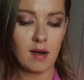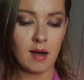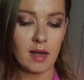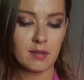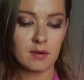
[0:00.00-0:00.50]

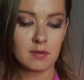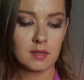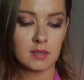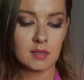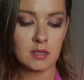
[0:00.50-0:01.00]
Either
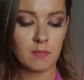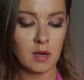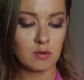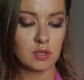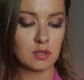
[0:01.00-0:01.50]
this is
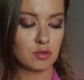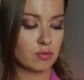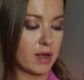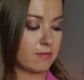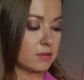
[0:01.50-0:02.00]
about
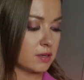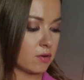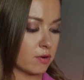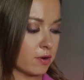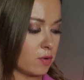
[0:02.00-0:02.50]
traveling
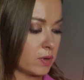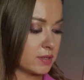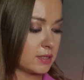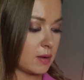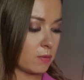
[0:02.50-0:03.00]
or
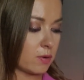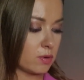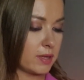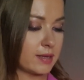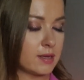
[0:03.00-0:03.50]
going somewhere,
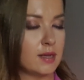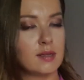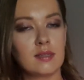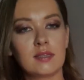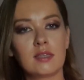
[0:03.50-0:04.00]
or like
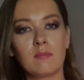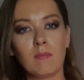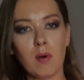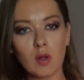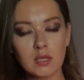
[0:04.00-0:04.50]

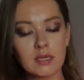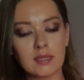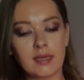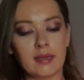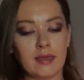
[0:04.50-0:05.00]

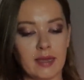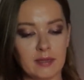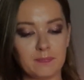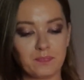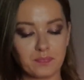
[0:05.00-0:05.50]
symbolically
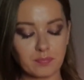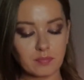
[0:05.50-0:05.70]
again,